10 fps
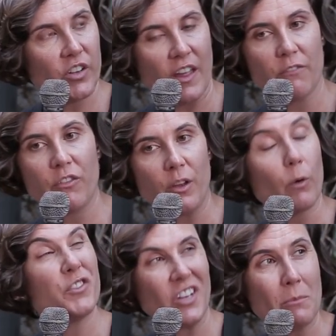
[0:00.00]
they're
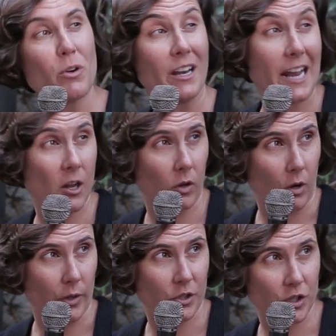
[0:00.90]
of separate legal
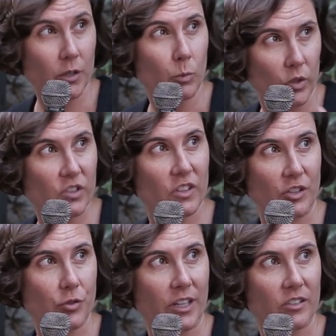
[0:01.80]
origin, which is
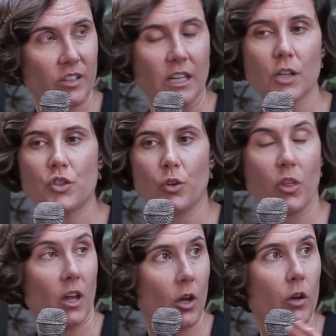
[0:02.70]
interesting to
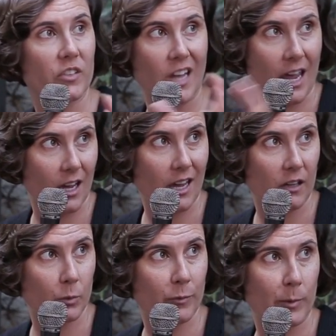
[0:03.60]
the Costeja
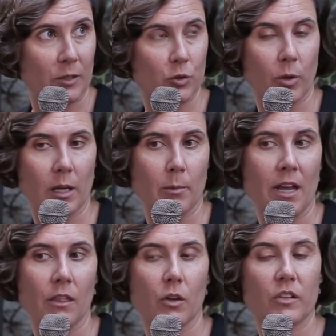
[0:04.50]
case we've been talking about.
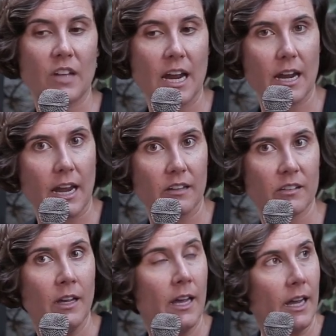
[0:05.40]
The Costeja case
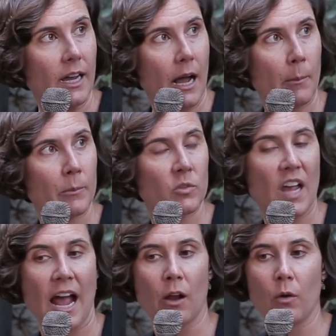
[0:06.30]
comes
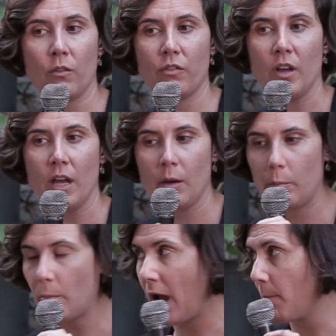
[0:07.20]
out of
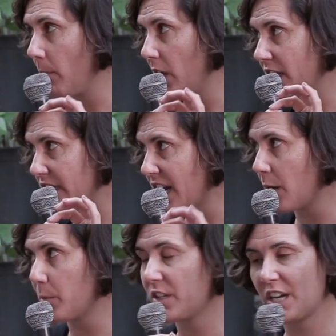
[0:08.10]
um, data
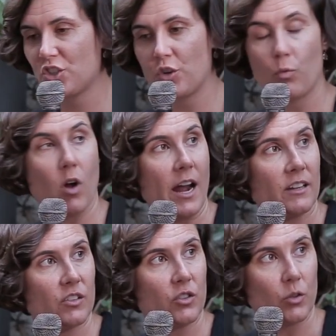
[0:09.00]
protection
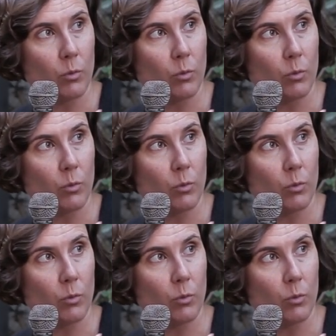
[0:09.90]
rights to